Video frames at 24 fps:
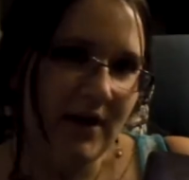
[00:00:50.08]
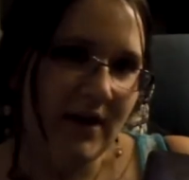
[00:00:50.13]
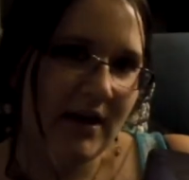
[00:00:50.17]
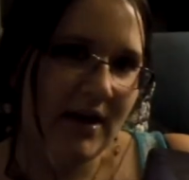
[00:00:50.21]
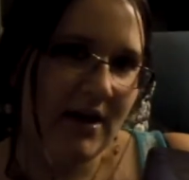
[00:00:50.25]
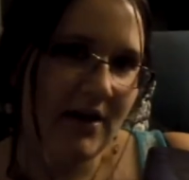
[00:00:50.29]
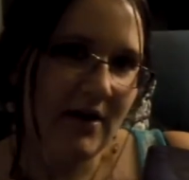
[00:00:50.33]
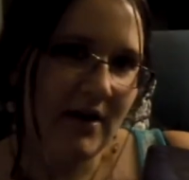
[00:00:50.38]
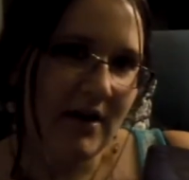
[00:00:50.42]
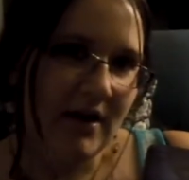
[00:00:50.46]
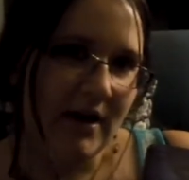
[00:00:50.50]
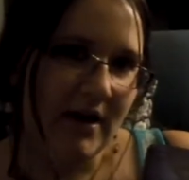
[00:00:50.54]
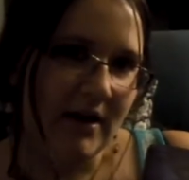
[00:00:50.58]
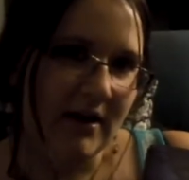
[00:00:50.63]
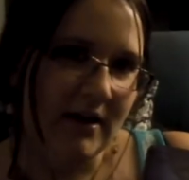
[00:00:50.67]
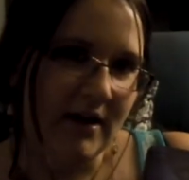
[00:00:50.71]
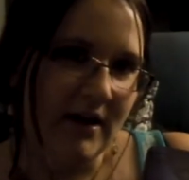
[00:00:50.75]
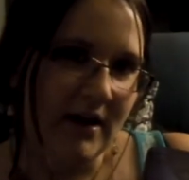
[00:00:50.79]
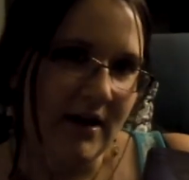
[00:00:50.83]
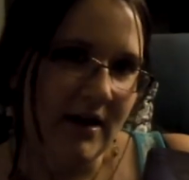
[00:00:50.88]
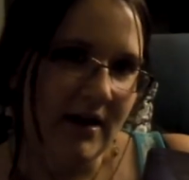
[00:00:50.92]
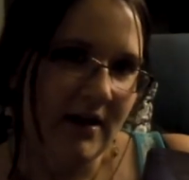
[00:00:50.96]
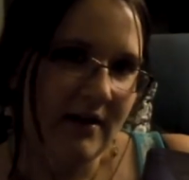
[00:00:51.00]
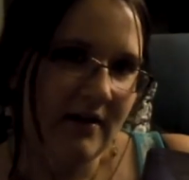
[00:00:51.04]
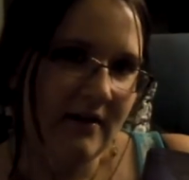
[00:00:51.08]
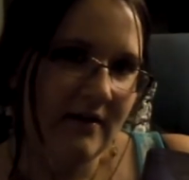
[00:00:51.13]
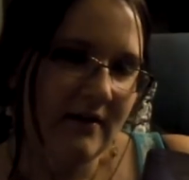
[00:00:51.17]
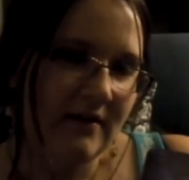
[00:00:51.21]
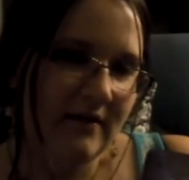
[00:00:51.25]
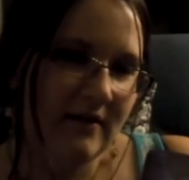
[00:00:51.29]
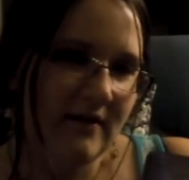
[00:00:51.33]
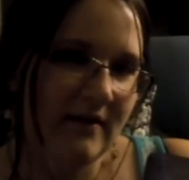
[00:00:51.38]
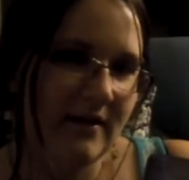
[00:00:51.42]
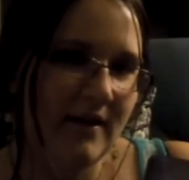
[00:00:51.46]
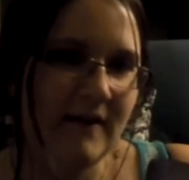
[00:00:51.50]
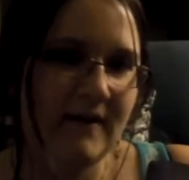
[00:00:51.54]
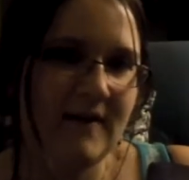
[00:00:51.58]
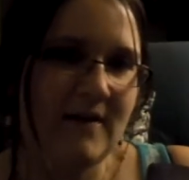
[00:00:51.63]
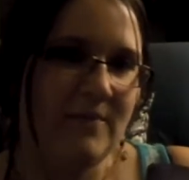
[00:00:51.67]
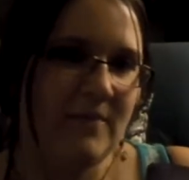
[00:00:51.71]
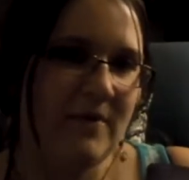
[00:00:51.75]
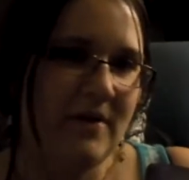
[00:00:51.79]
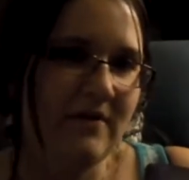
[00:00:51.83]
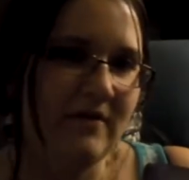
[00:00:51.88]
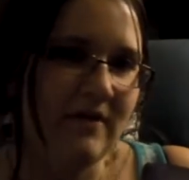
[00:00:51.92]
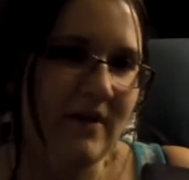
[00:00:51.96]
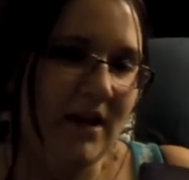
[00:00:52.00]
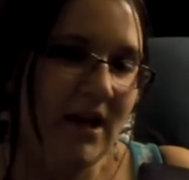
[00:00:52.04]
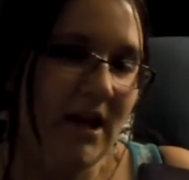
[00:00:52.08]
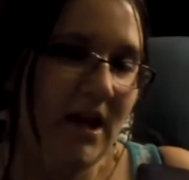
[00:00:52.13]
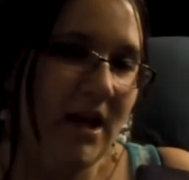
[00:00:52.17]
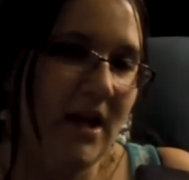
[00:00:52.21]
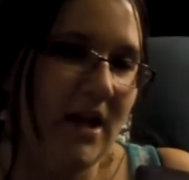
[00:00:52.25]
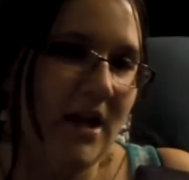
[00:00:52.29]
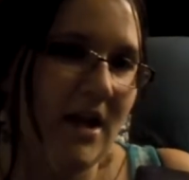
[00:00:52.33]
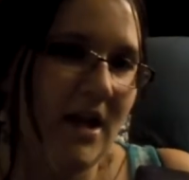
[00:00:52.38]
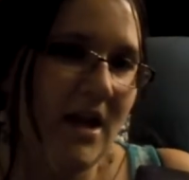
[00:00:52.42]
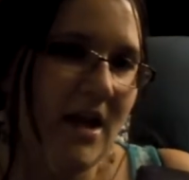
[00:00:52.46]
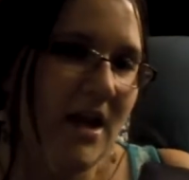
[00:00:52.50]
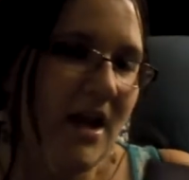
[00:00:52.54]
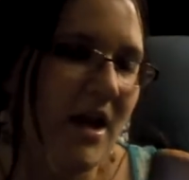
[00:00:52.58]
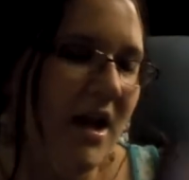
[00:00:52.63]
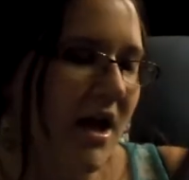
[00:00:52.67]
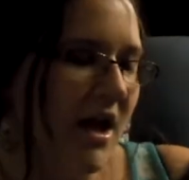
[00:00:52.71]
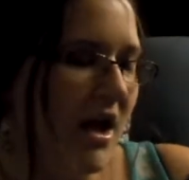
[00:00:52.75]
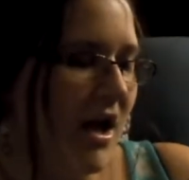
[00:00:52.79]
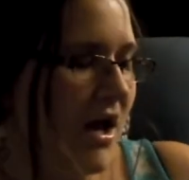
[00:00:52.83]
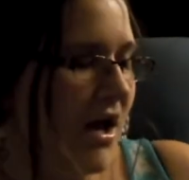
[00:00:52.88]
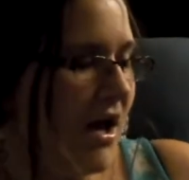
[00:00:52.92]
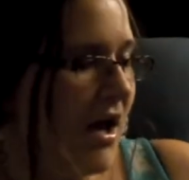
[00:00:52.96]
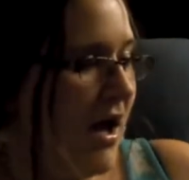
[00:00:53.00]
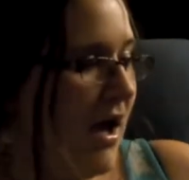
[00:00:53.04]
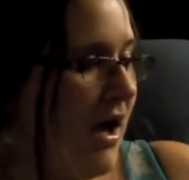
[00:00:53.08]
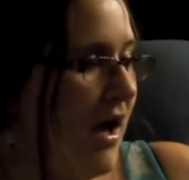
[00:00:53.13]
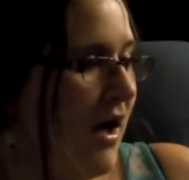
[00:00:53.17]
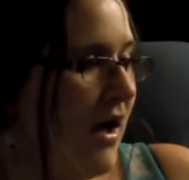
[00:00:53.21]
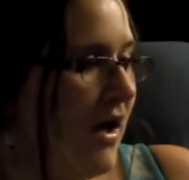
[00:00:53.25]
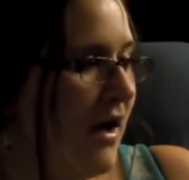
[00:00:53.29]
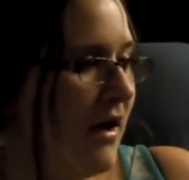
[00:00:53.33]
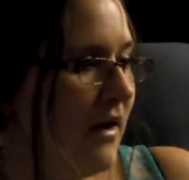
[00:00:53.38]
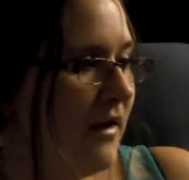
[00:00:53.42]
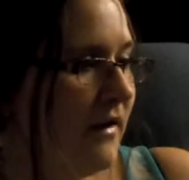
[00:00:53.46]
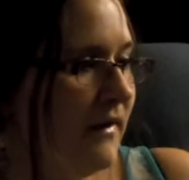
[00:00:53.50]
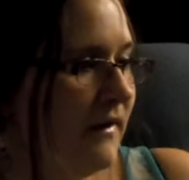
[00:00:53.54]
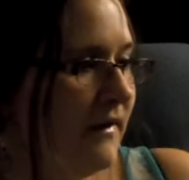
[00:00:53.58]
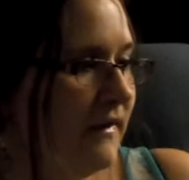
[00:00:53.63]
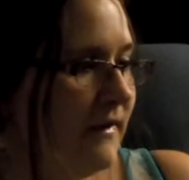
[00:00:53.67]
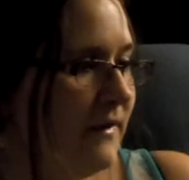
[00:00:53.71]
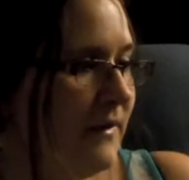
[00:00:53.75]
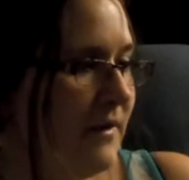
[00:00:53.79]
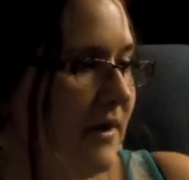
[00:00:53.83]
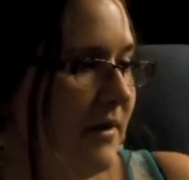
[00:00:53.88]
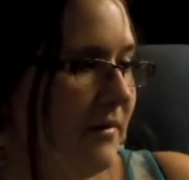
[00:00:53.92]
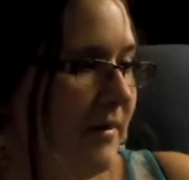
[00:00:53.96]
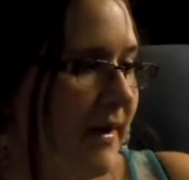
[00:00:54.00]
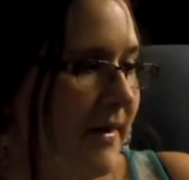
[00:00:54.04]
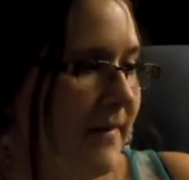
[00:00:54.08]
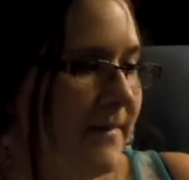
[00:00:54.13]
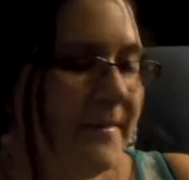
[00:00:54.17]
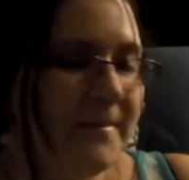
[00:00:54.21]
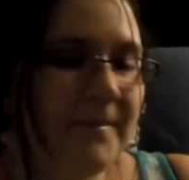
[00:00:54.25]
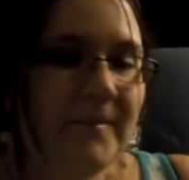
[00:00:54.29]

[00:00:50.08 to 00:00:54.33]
Keira Knightley, except not really. So anyway,